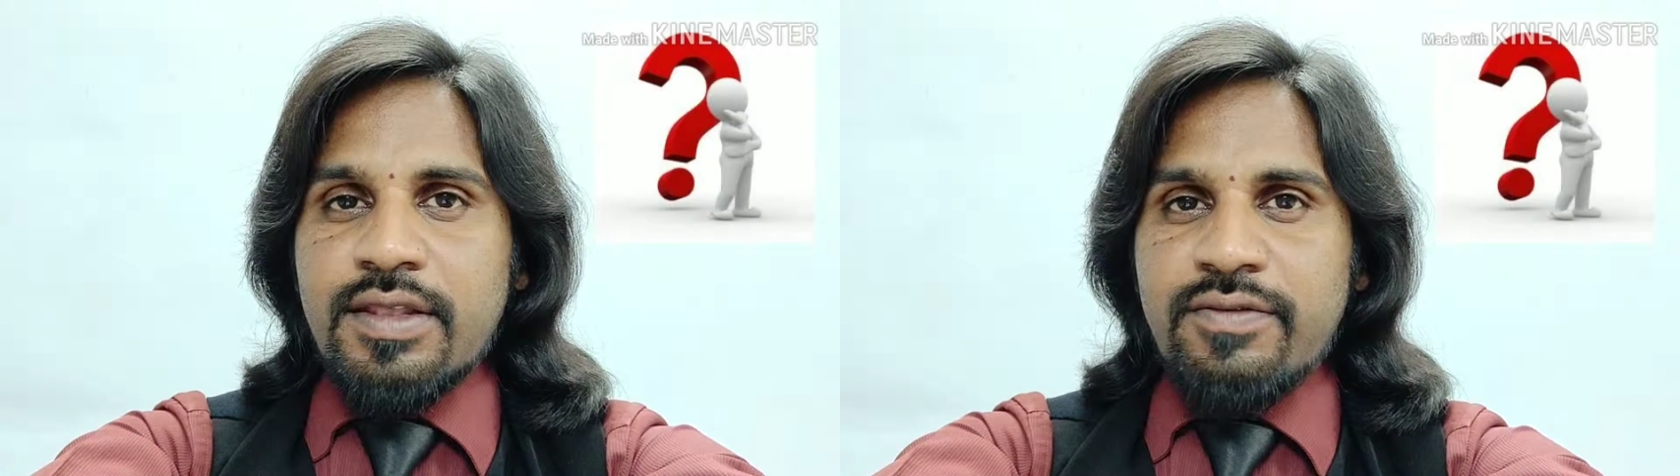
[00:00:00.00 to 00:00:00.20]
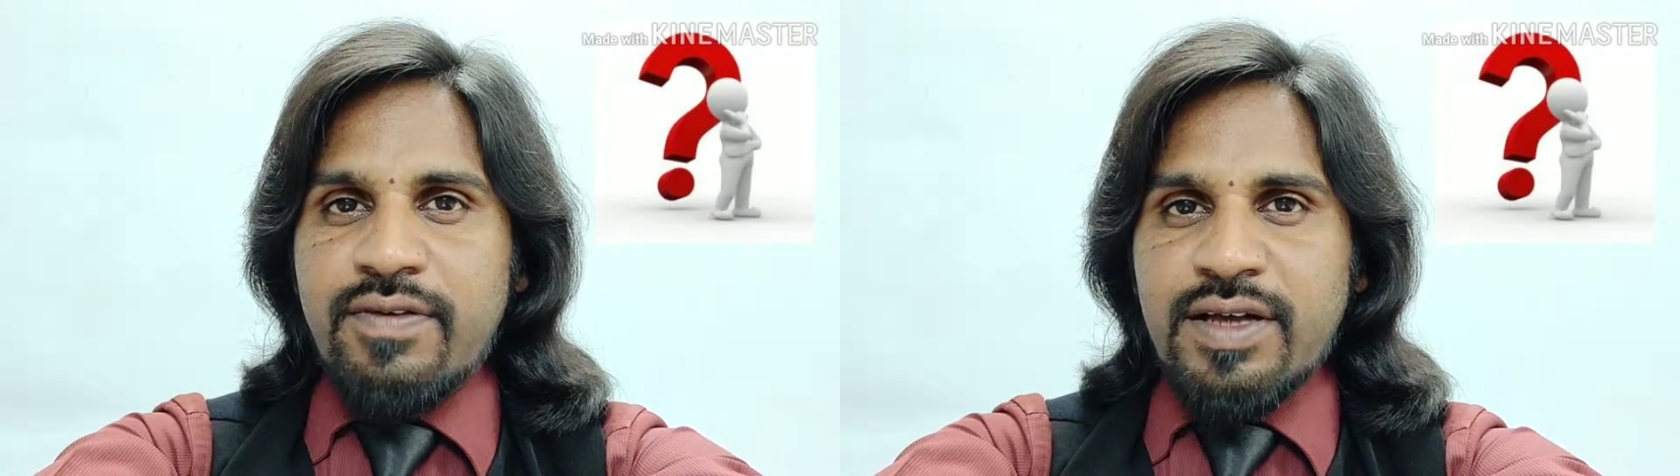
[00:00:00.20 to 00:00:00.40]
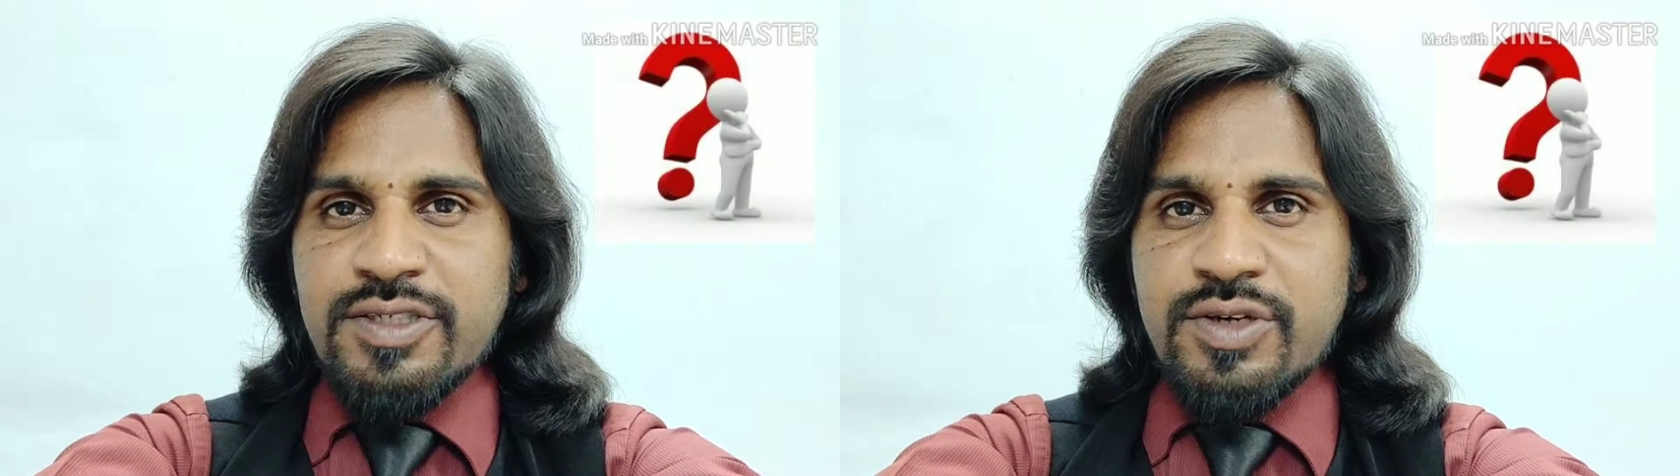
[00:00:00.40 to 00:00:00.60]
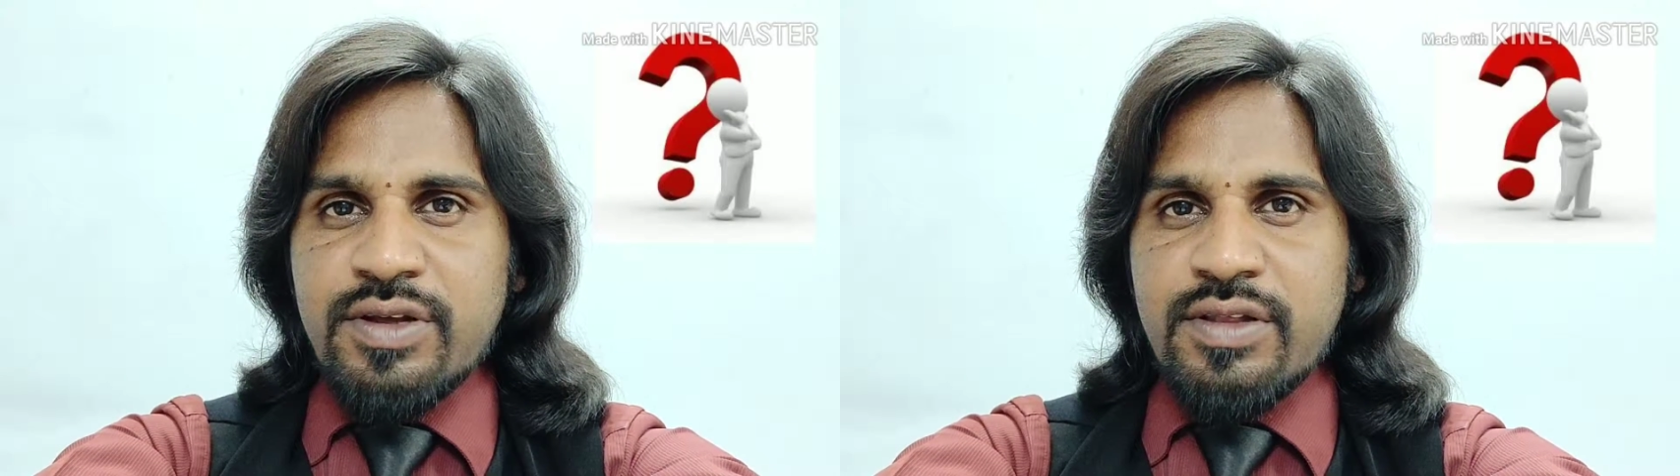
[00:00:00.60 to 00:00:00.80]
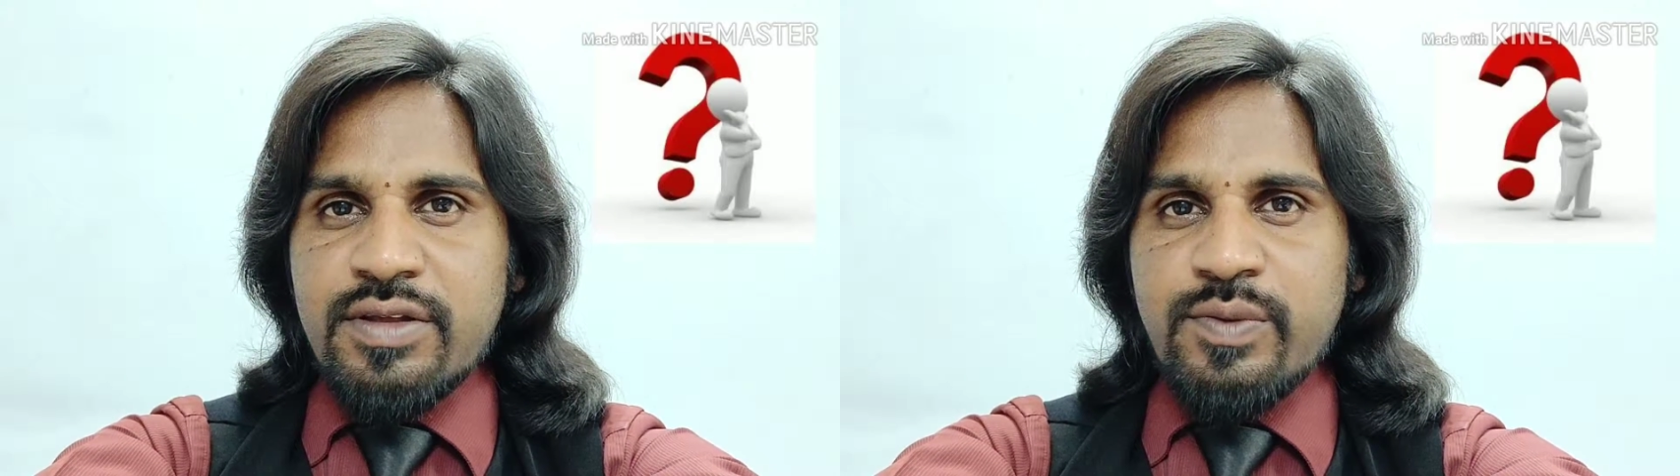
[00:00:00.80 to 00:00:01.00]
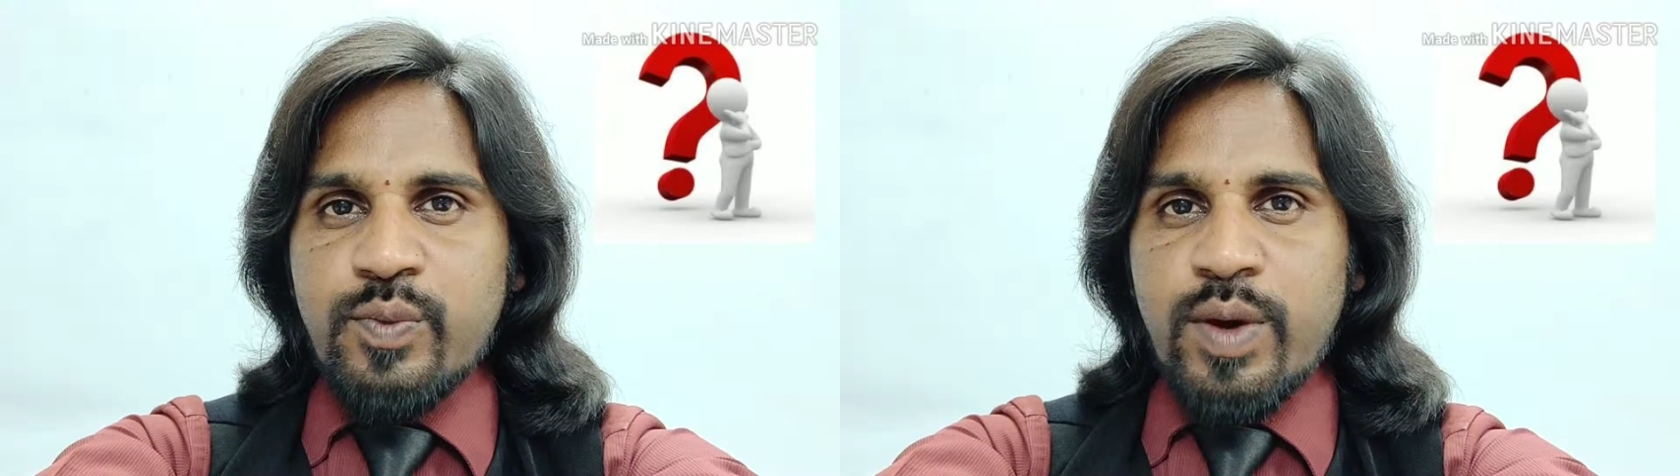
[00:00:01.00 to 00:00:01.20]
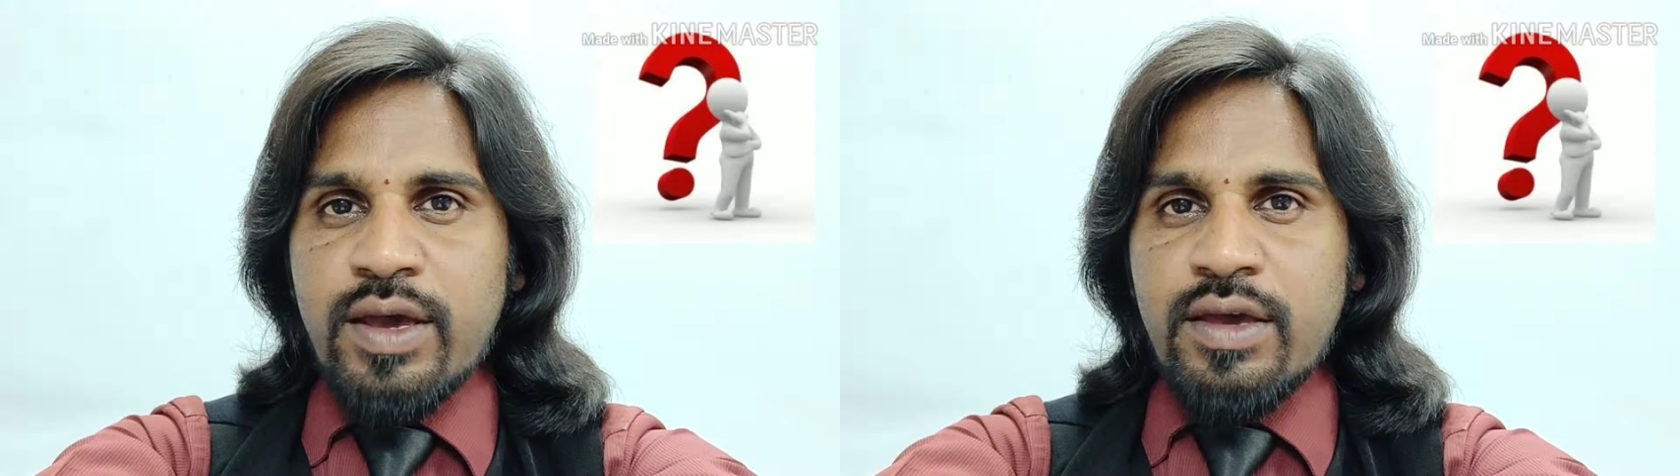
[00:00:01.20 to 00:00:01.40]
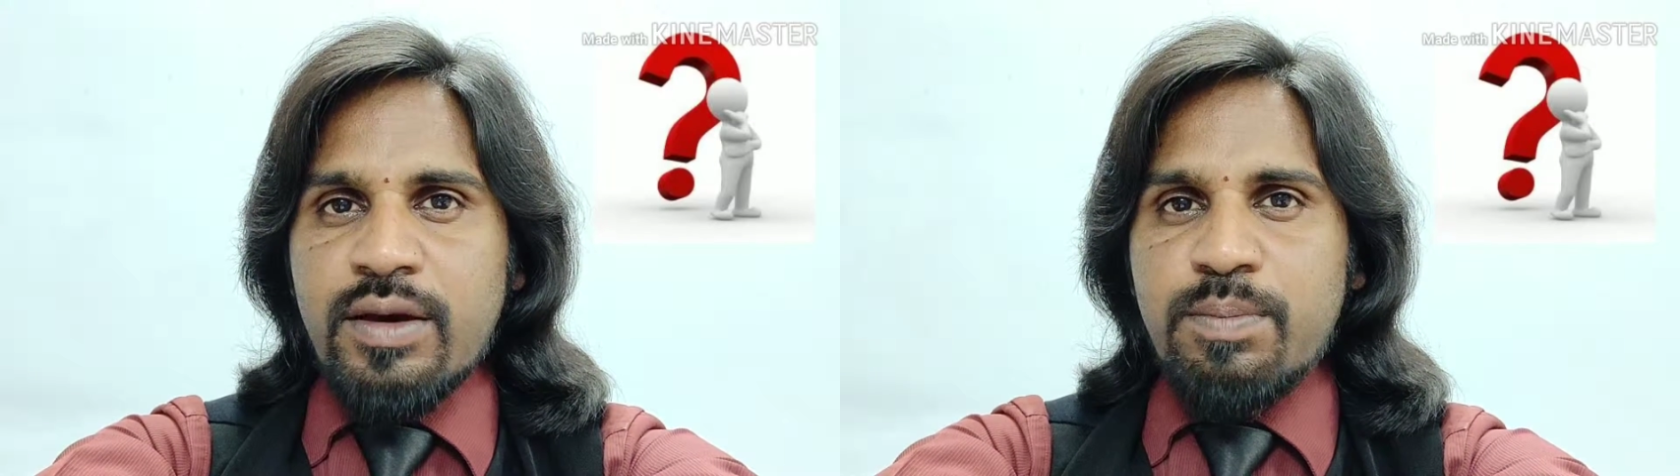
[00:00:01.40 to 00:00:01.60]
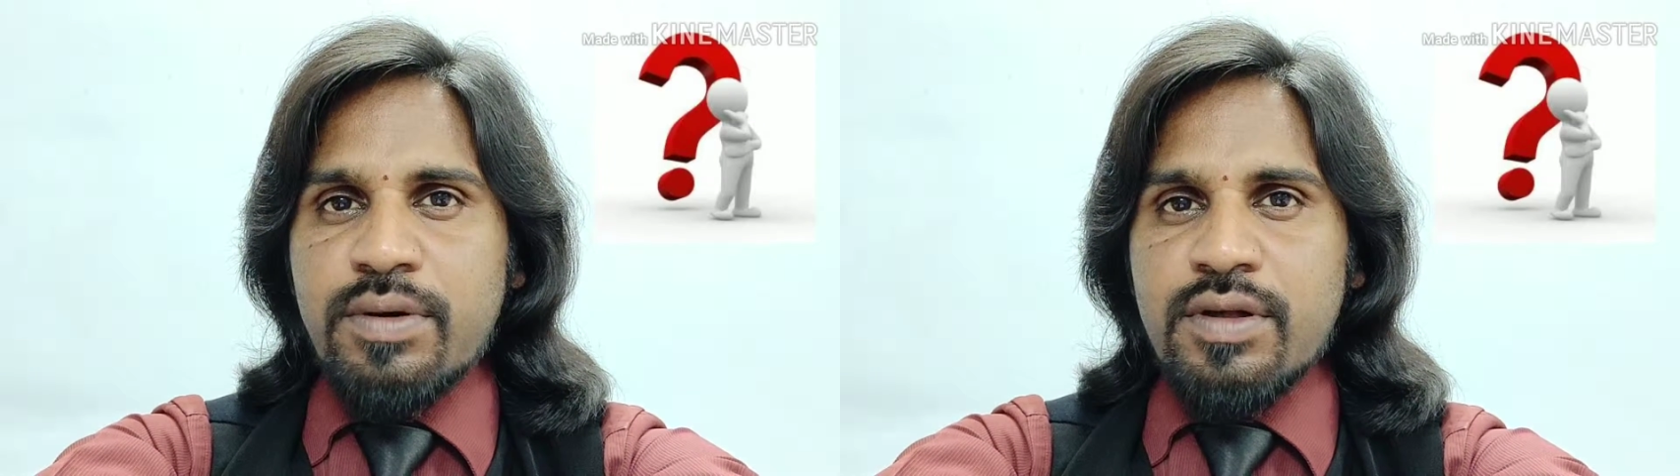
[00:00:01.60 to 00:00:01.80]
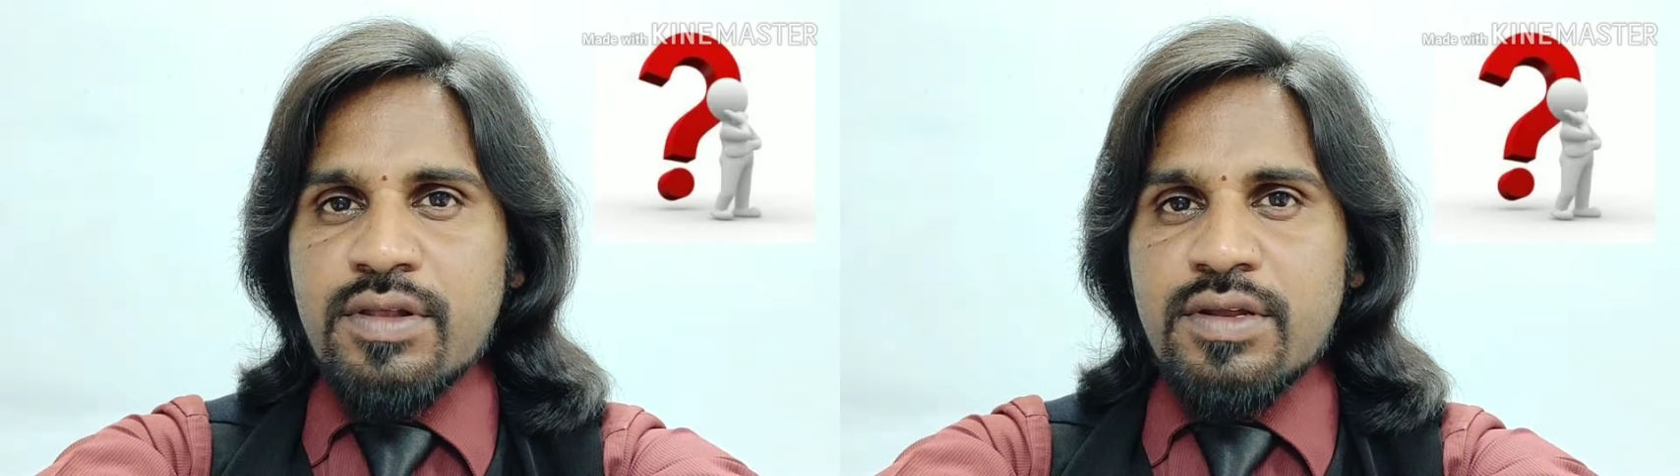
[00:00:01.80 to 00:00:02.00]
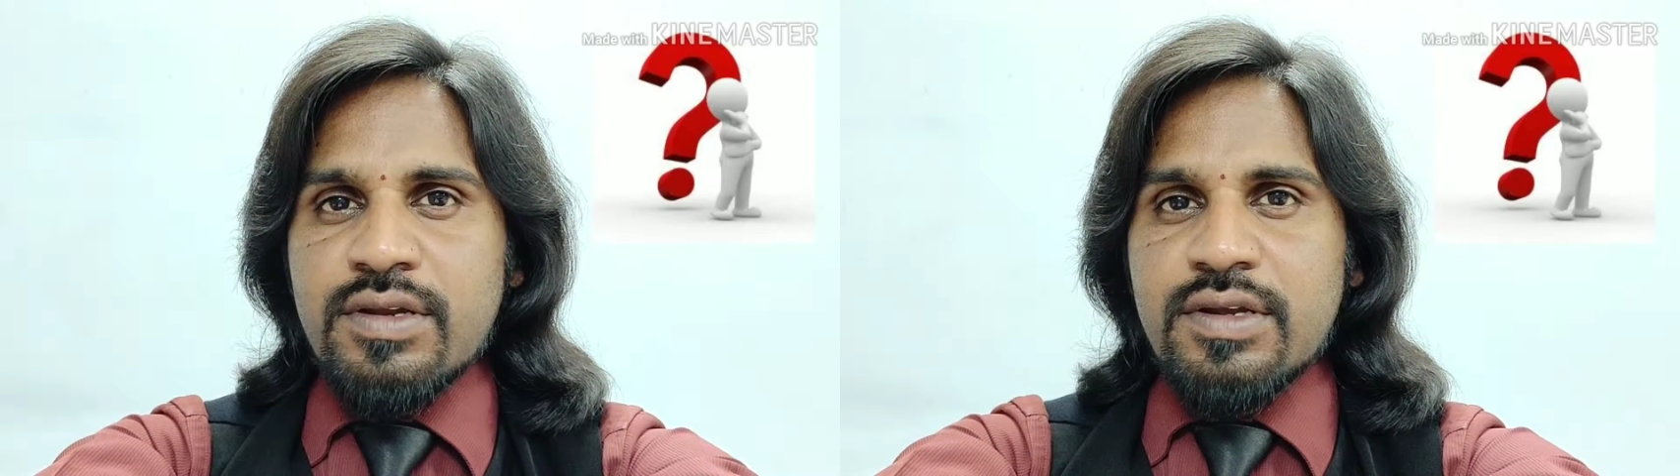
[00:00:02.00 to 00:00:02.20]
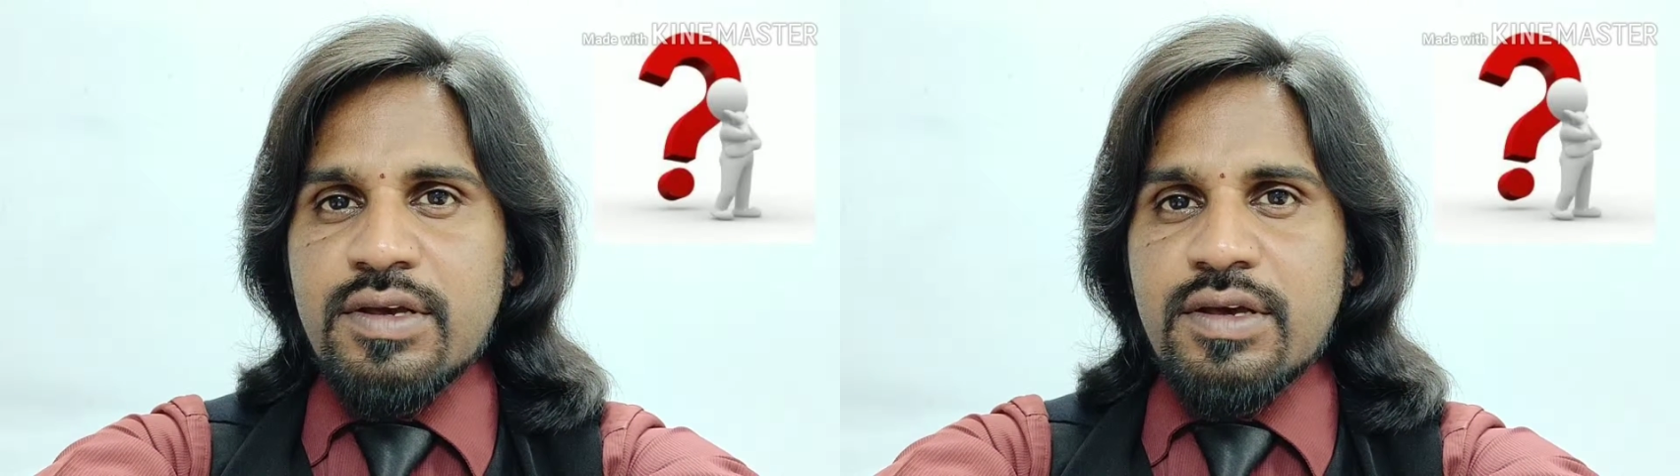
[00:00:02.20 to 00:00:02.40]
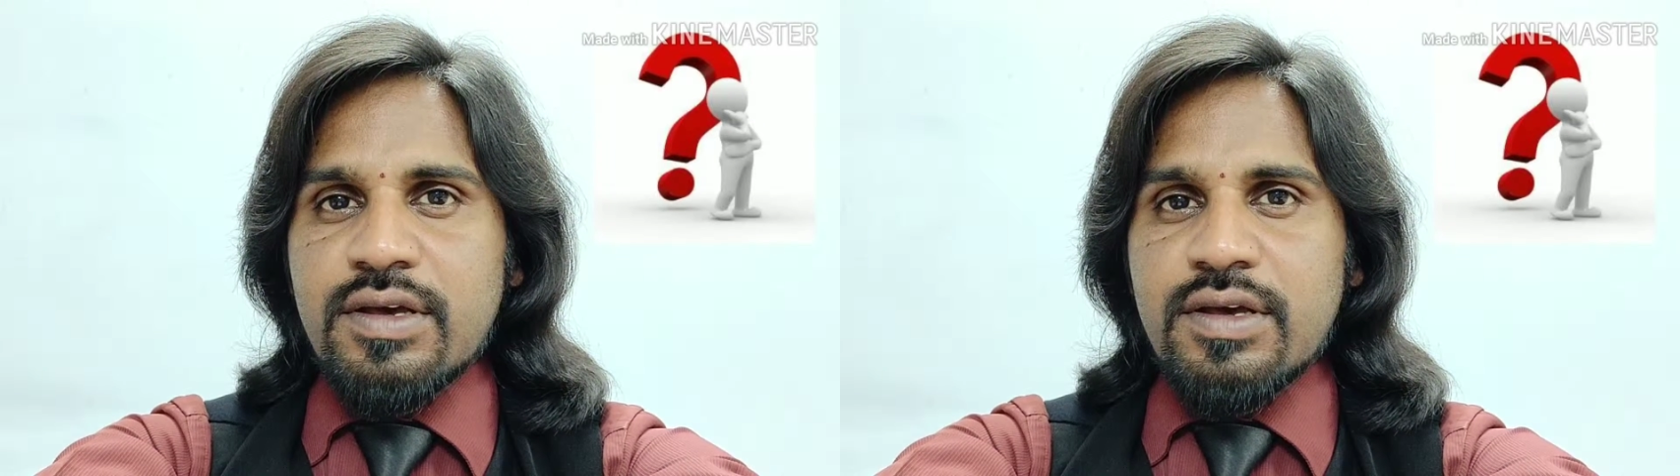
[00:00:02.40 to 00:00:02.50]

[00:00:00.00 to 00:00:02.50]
The first reason why a person